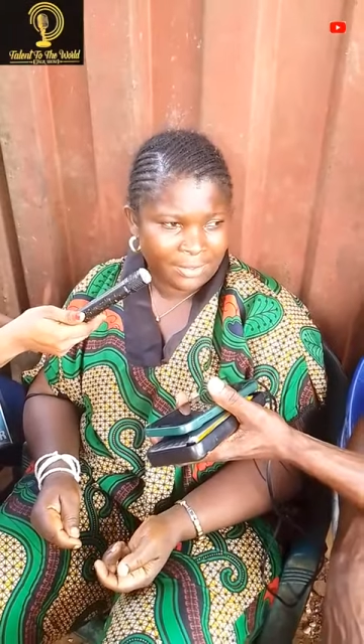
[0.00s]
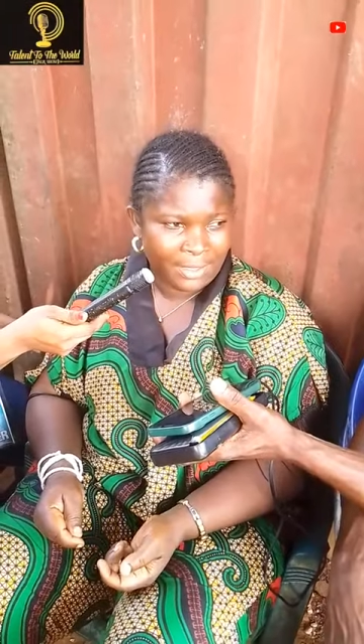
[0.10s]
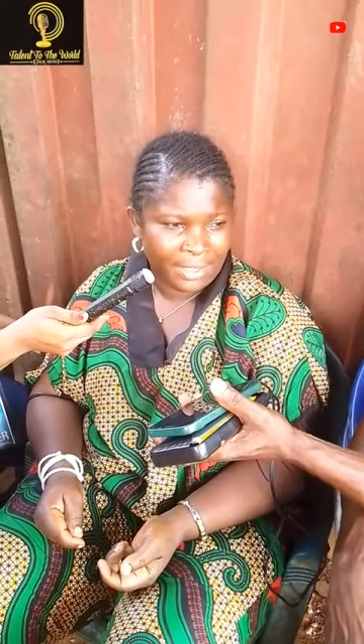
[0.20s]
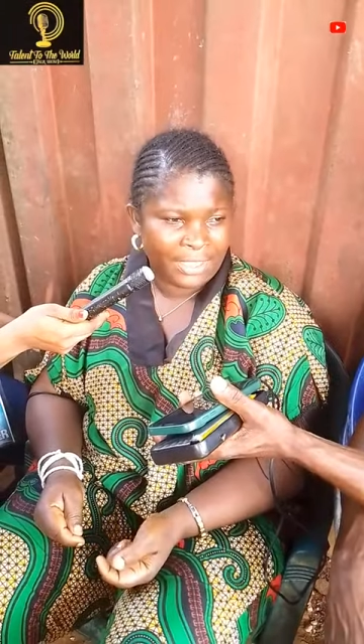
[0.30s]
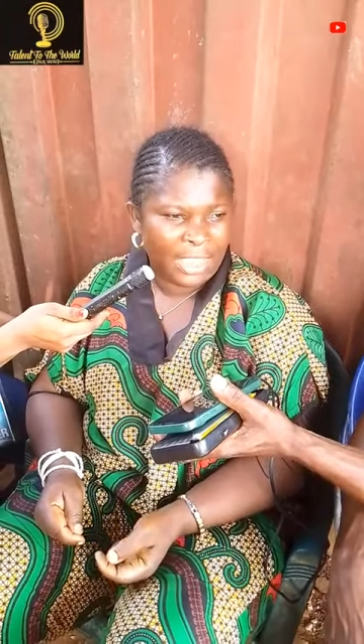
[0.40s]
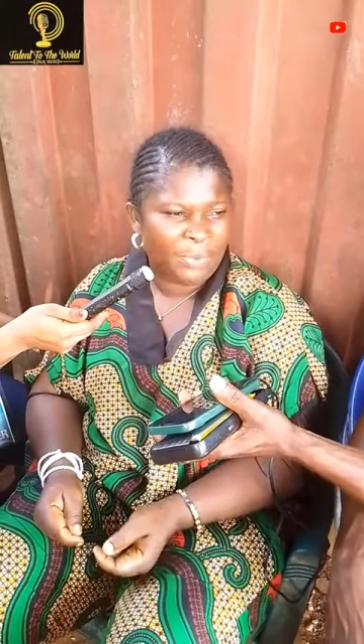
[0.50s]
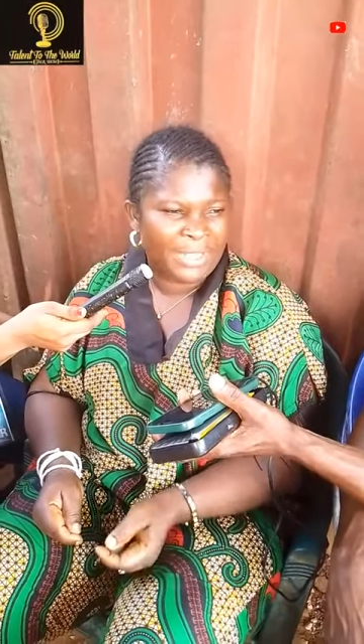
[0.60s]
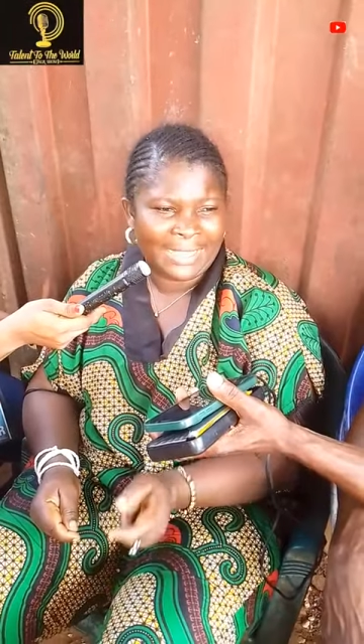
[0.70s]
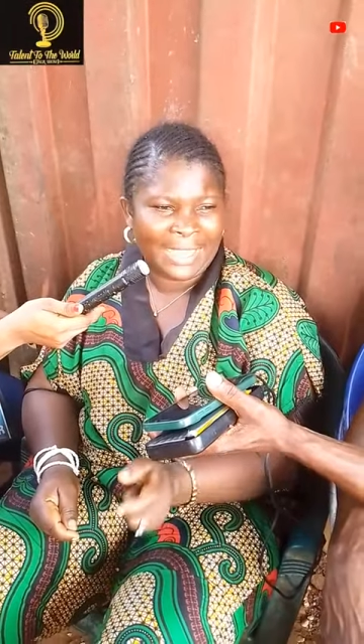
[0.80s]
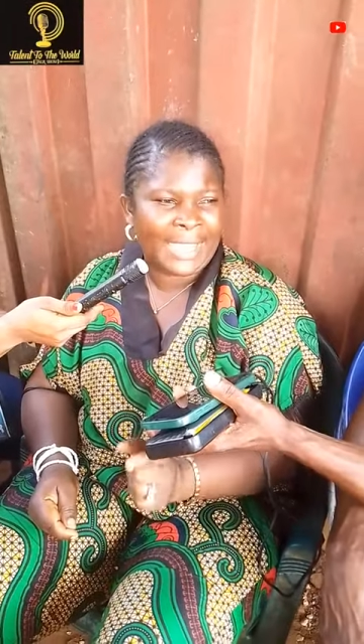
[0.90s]
they
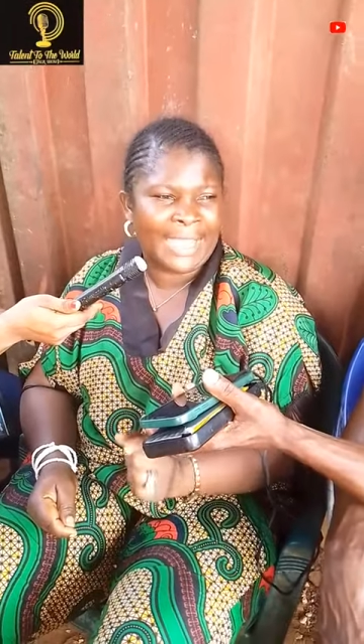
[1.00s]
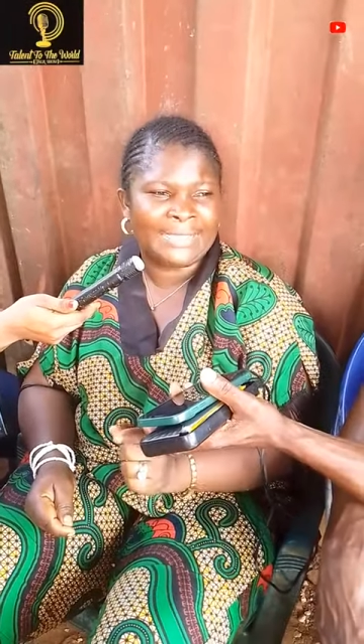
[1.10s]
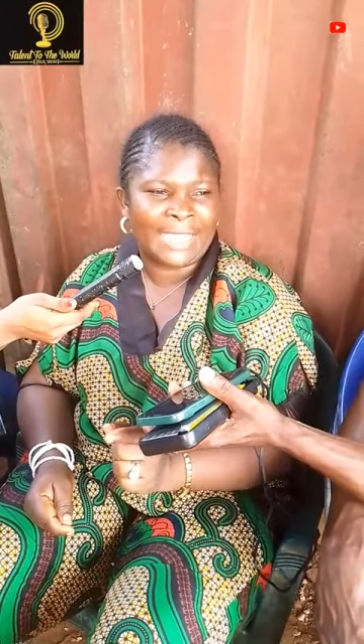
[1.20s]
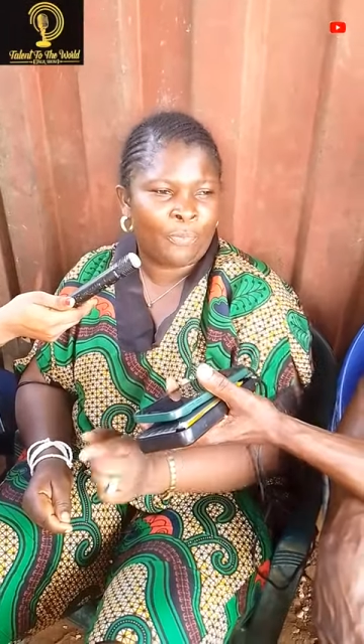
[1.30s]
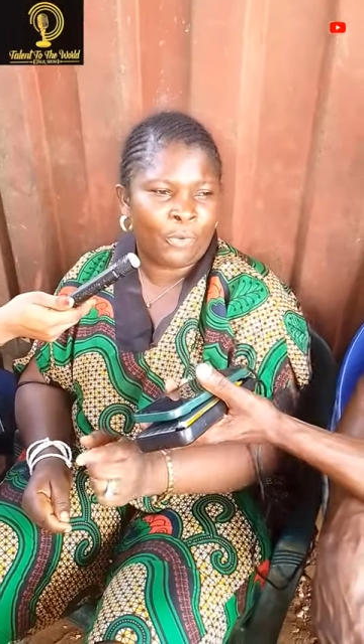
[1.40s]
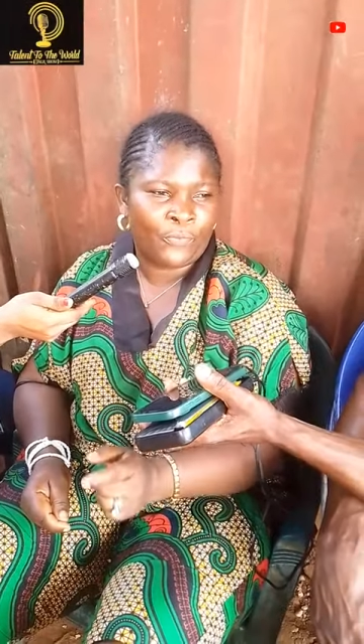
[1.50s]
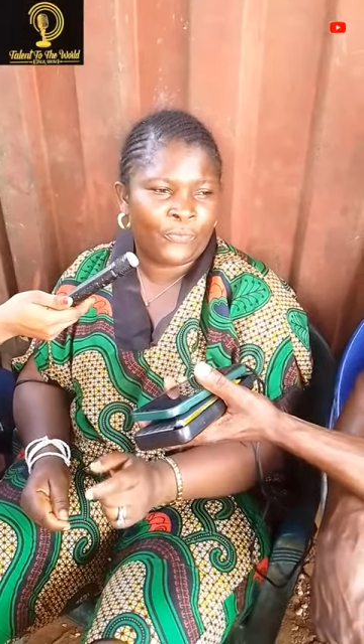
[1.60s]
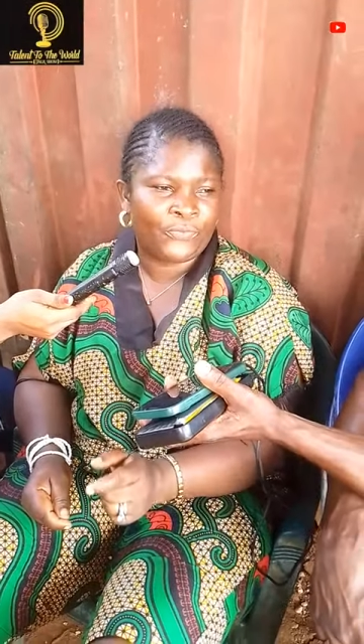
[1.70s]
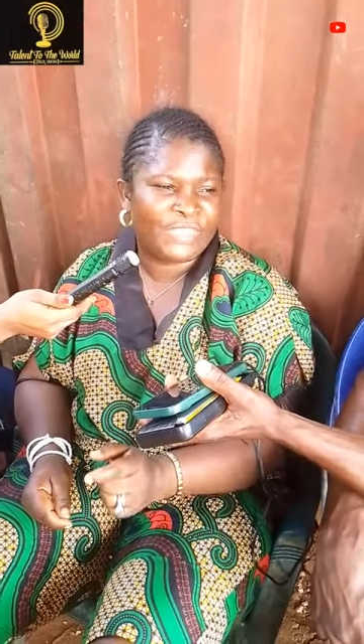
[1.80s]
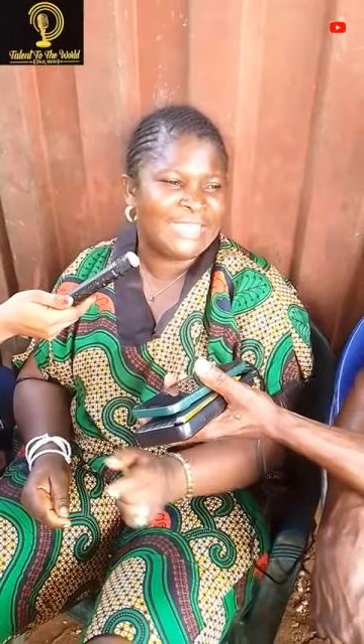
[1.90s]
be that kind of type
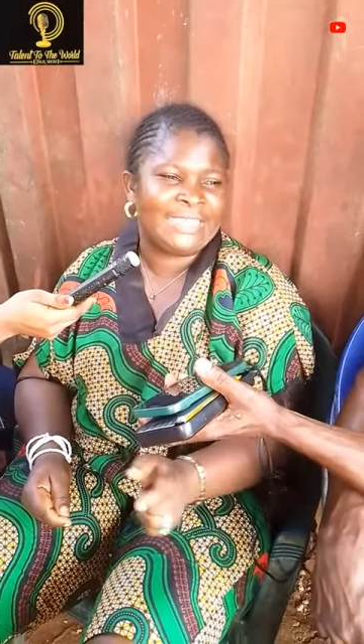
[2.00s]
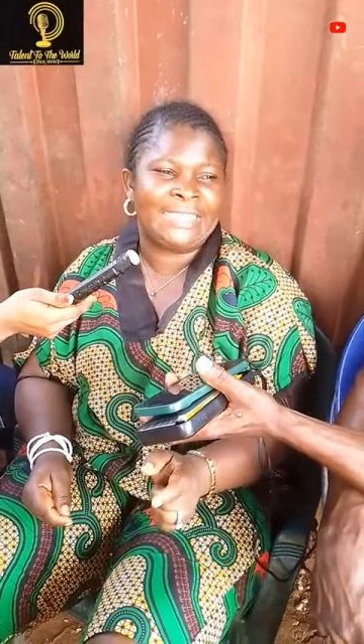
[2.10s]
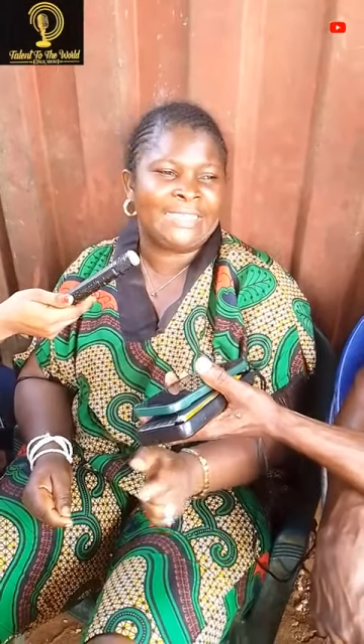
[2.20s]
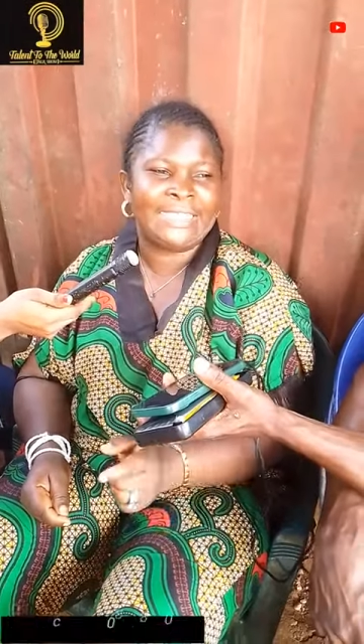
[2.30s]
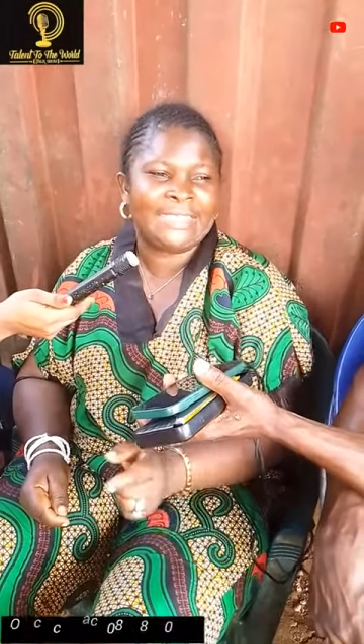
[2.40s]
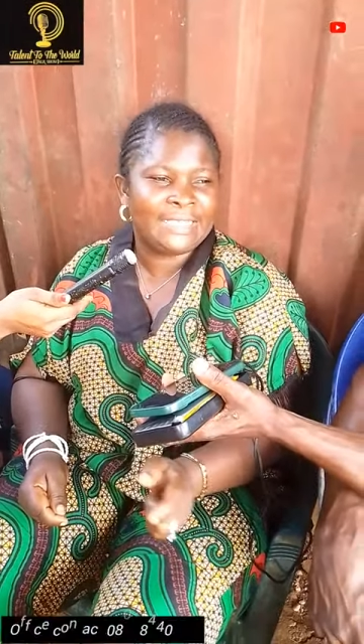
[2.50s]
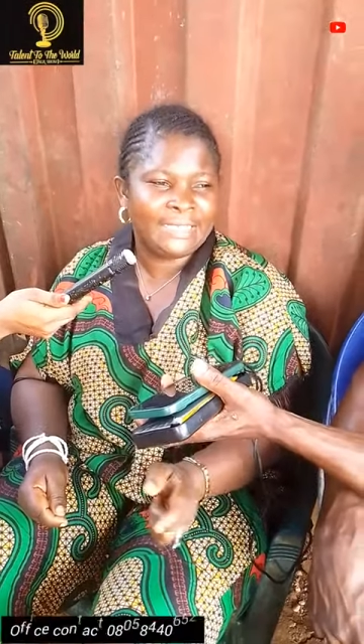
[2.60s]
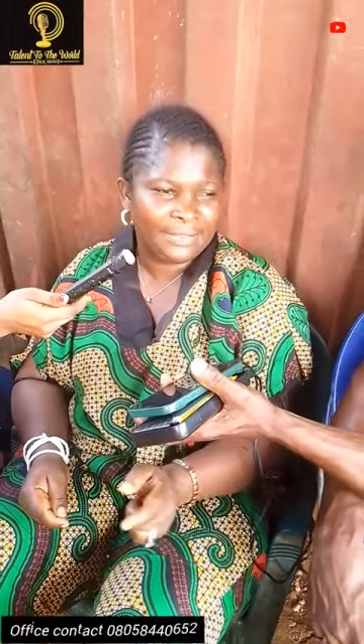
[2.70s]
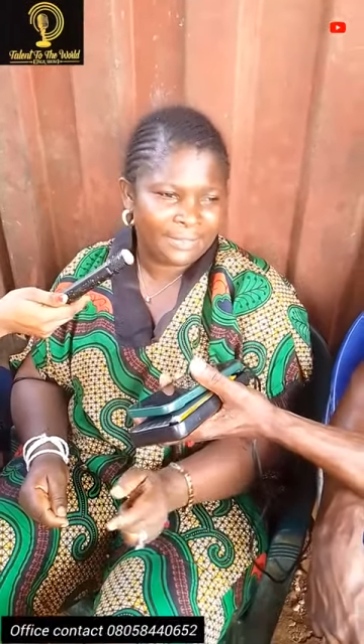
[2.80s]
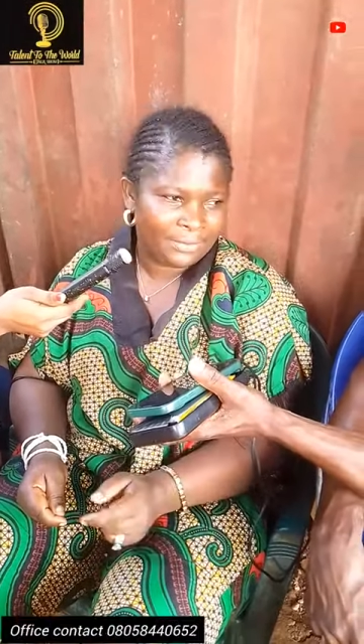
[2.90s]
of
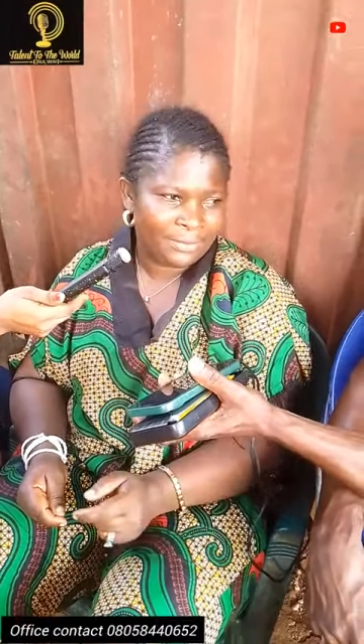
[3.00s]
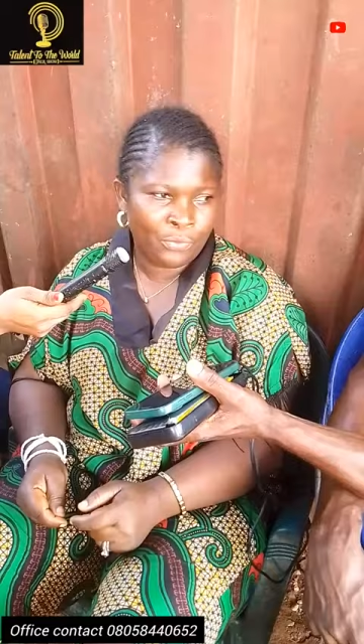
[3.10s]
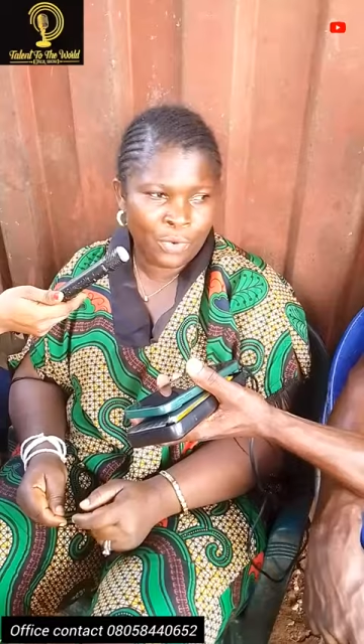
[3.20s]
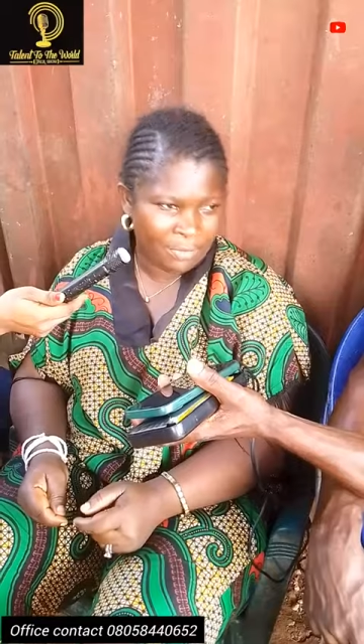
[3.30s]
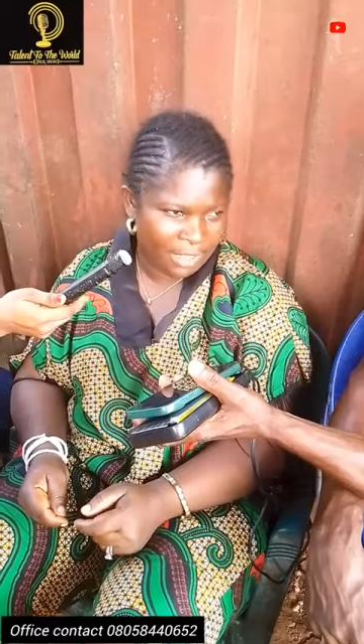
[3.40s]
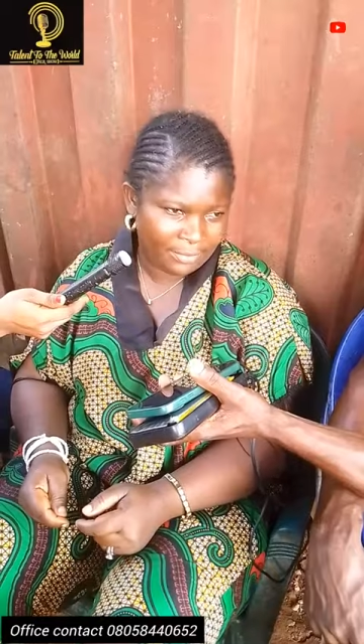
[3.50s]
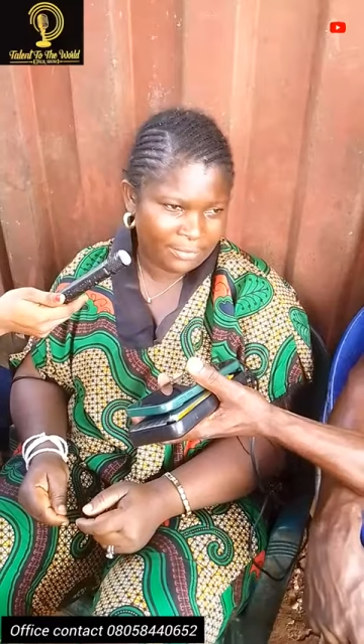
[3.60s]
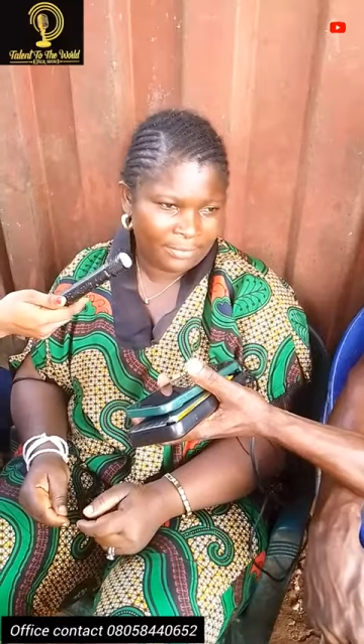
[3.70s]
testy women.